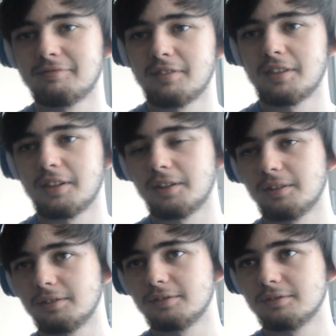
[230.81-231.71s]

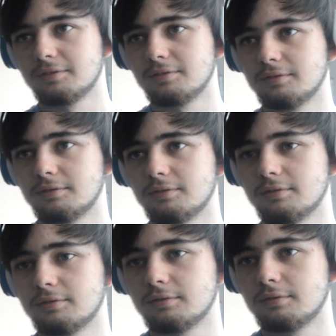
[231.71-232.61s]

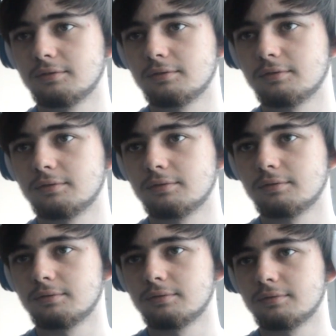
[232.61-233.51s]

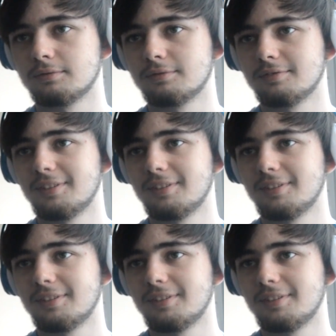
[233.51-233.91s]
(not speaking)